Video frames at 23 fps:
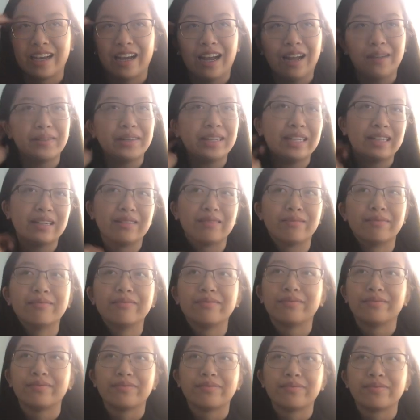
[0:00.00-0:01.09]
I mean,
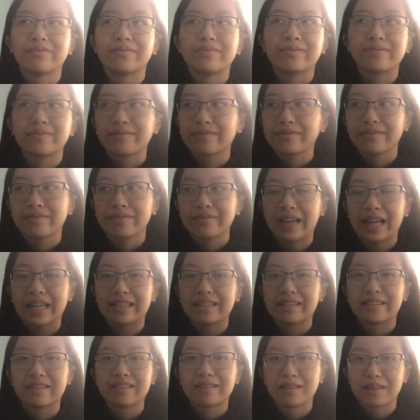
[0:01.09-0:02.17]

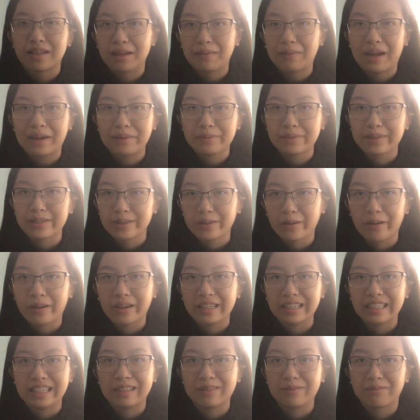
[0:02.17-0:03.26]
that's a Bible story.
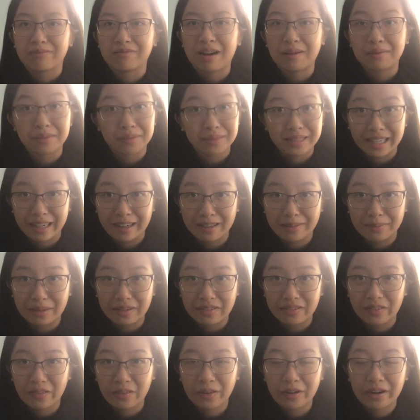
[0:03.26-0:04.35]
You've probably heard it
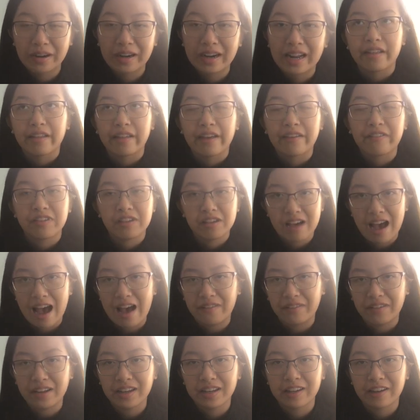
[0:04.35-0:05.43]
before. If you
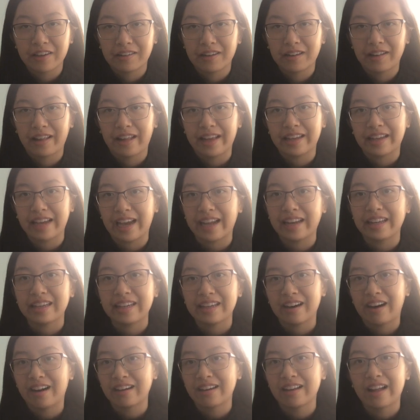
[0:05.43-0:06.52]
haven't, go to like
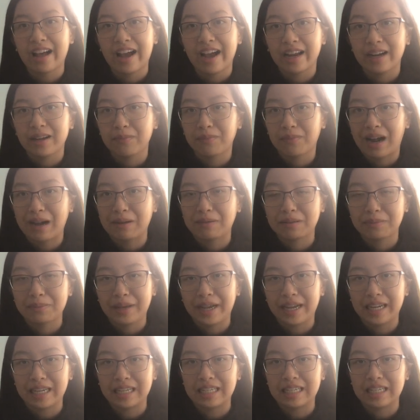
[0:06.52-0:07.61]
any online Bible
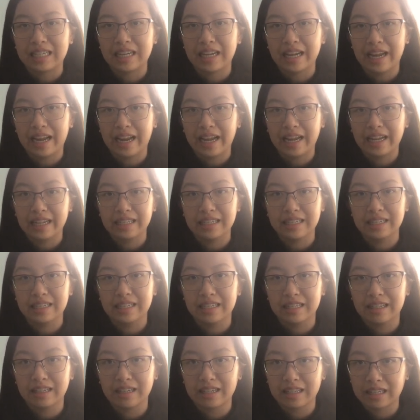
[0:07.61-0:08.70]
page
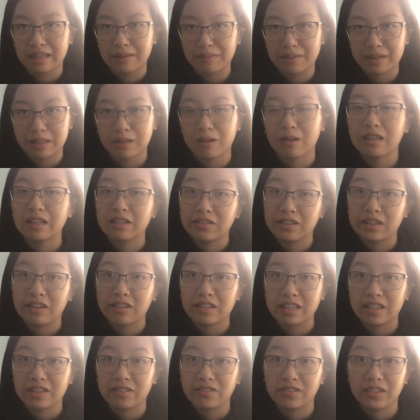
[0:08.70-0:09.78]
and look up the story of
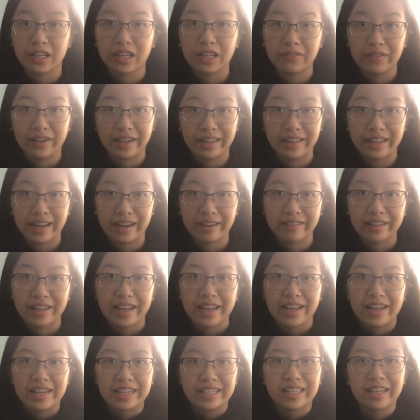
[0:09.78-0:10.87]
Joseph. You can read it there.
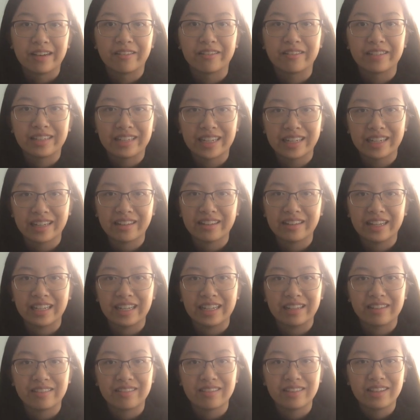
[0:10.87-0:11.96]
So
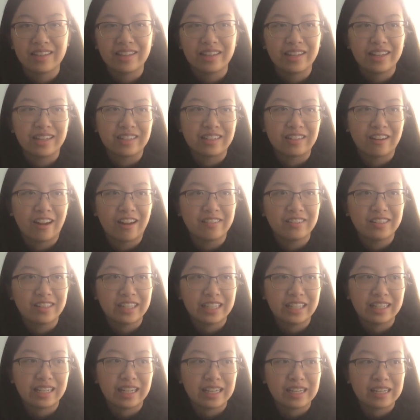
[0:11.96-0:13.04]
technically, it's not
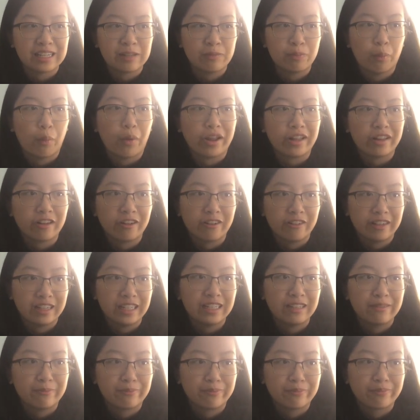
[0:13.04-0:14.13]
really like spoilery